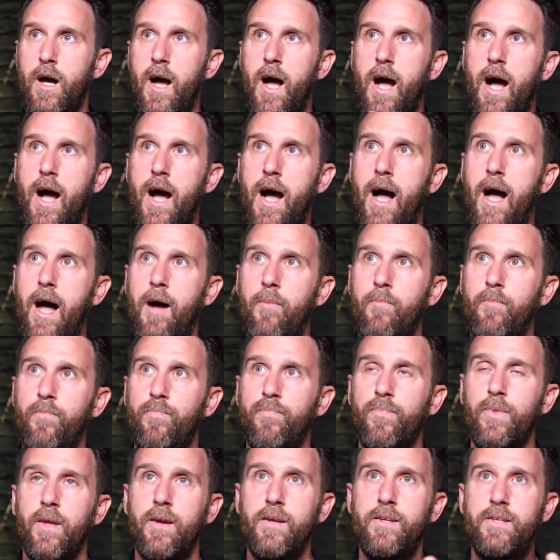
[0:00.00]

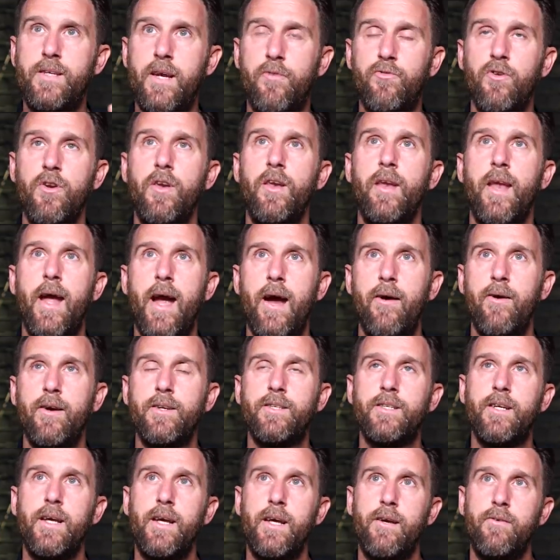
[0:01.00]
um, different
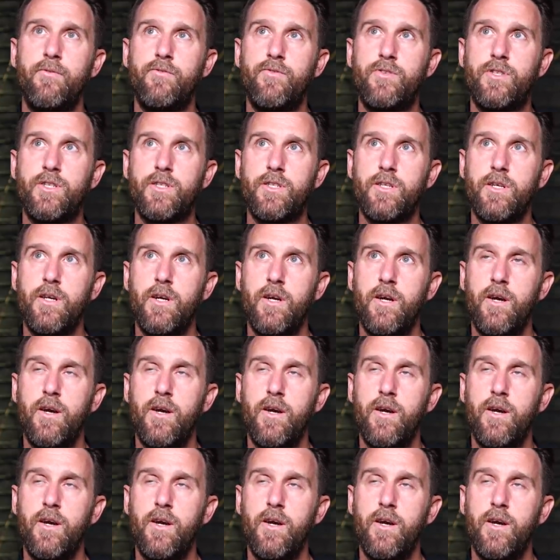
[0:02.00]
narratives